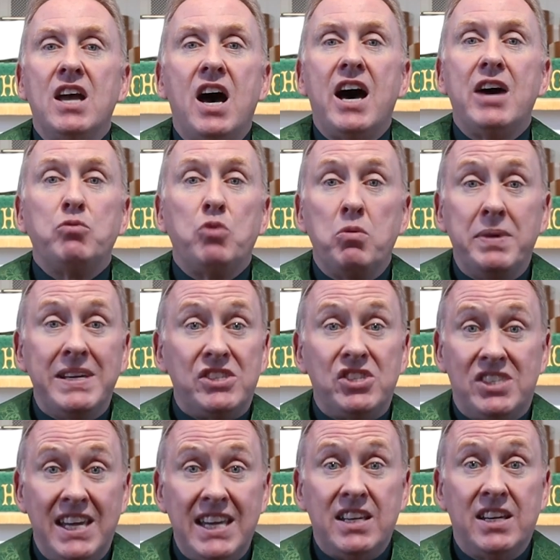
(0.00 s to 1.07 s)
God will be
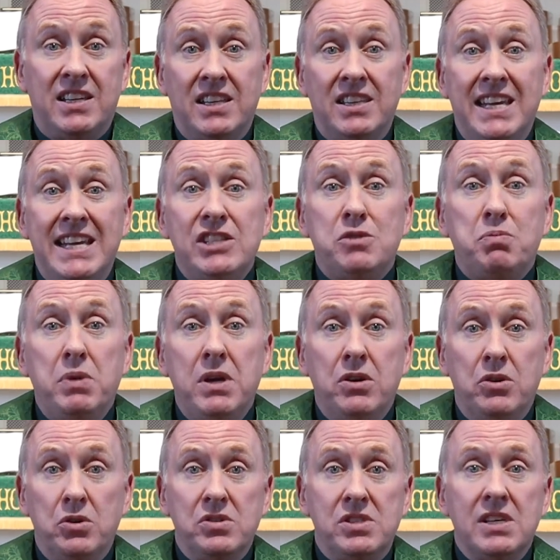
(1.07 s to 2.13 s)
seated in these
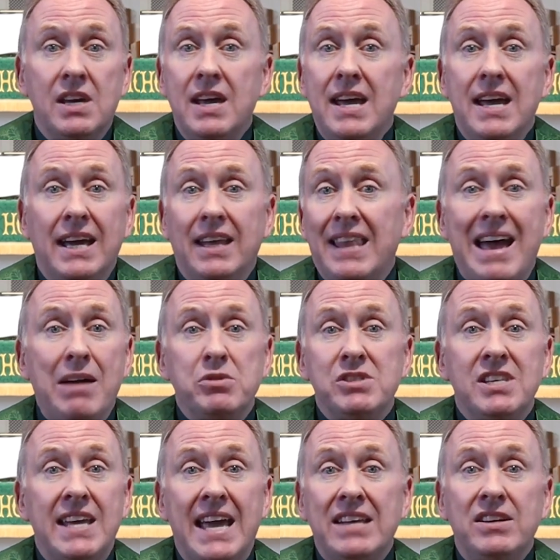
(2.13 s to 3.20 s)
pews." And that was
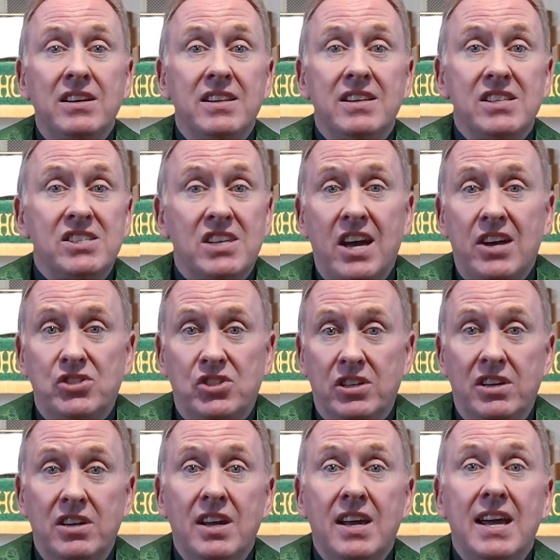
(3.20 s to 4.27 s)
the end of the
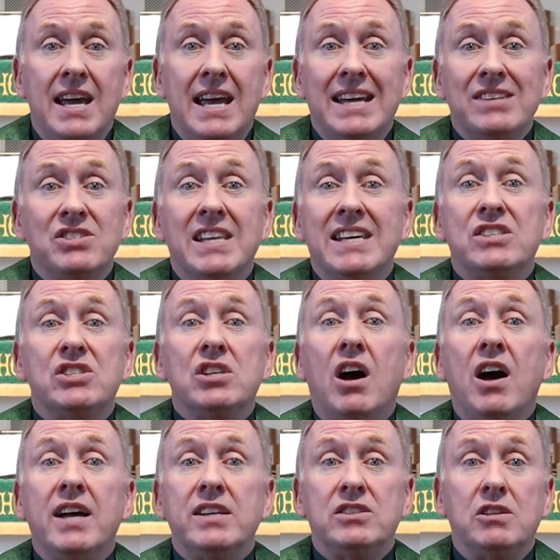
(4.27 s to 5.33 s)
discussion as they
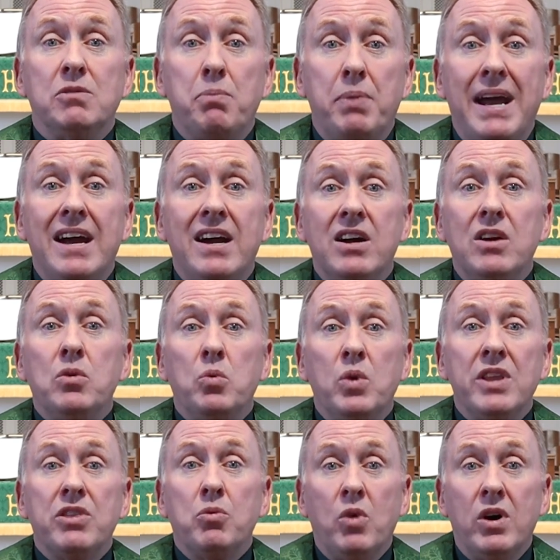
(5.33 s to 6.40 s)
sought to bear
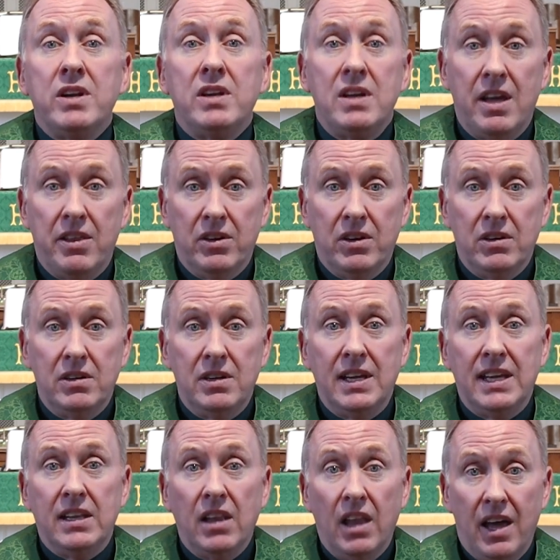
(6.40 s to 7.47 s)
with one another
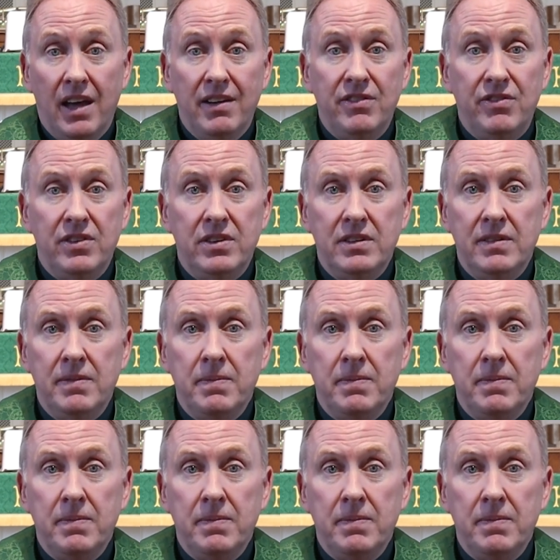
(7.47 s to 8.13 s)
in love.